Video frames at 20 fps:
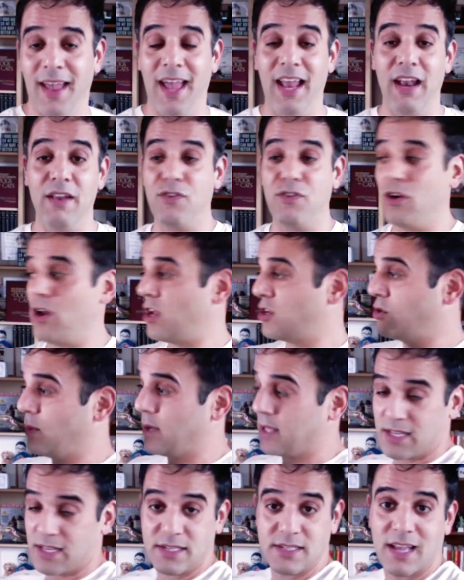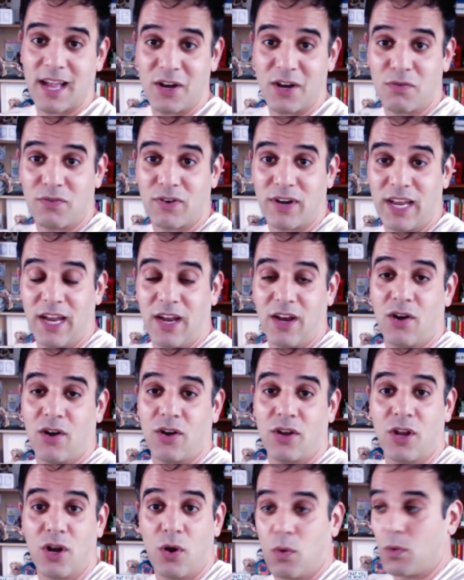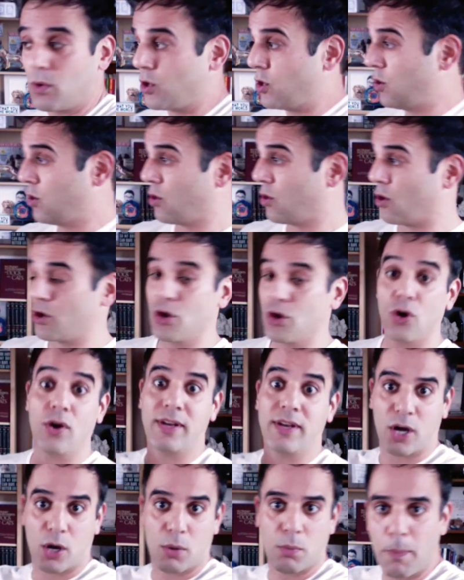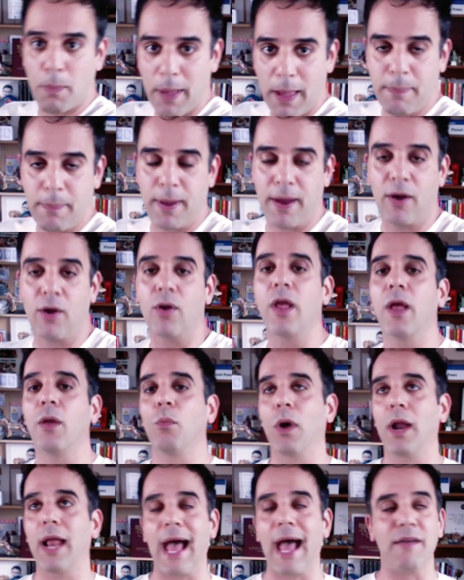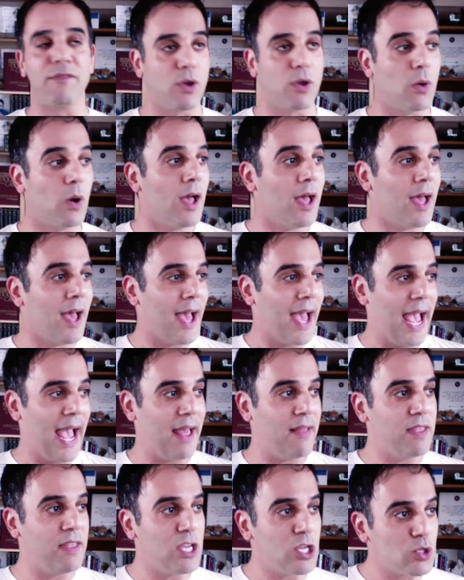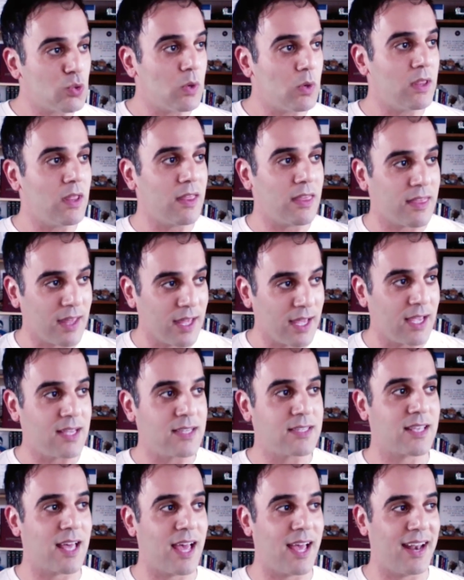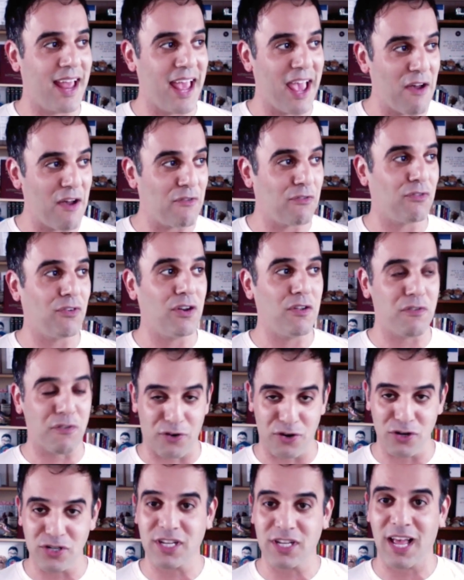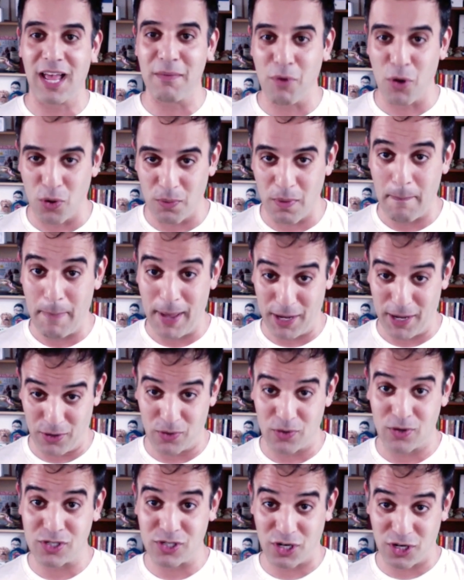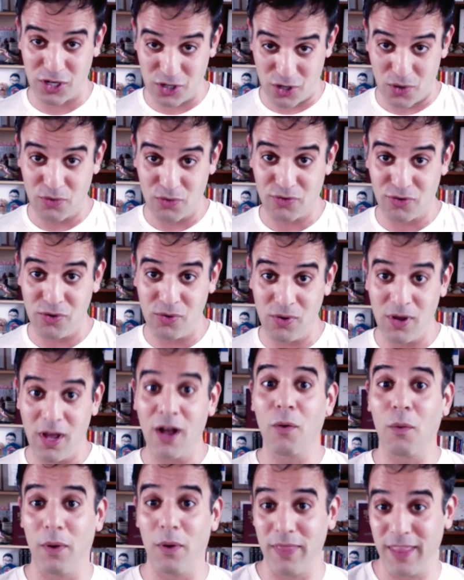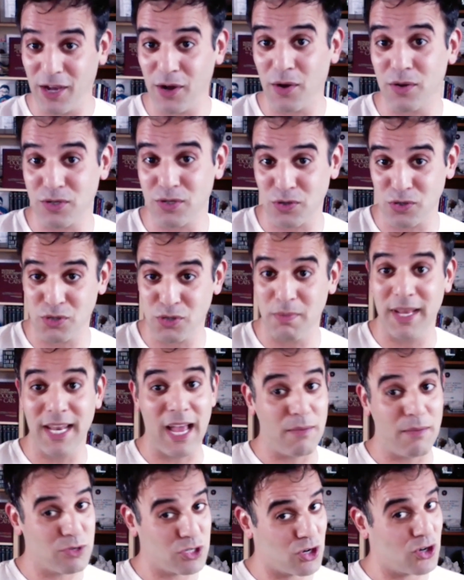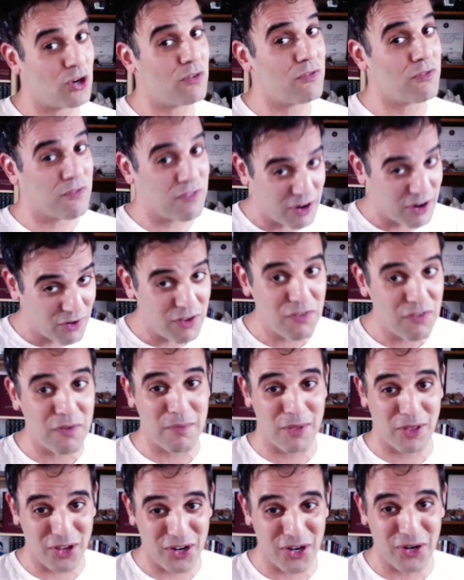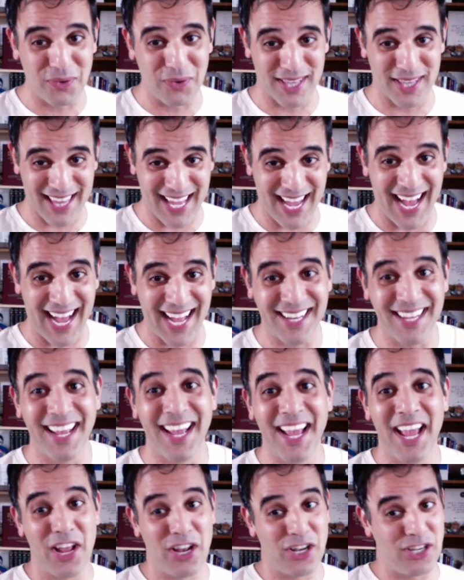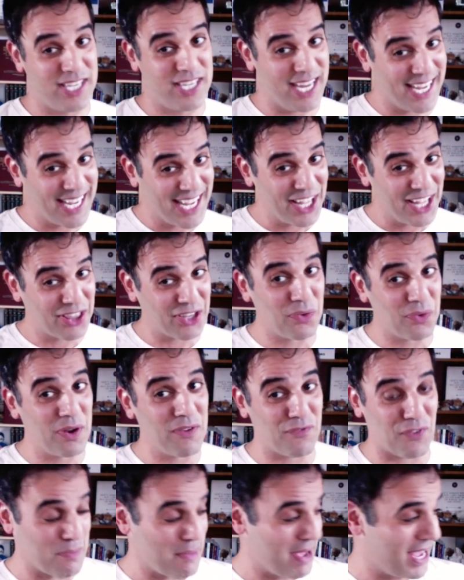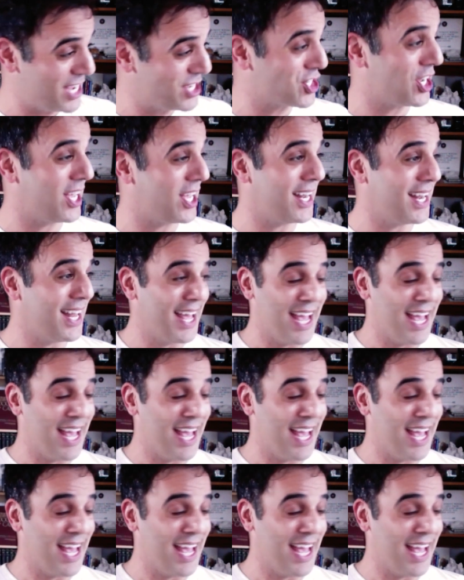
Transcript: if you're not doing this side over here, you know, you're a terrible pet parent and what have you. And these were the things that every first time pet owner is going to go through when they go on social media. I'm sure you're very familiar with that. Digging through information.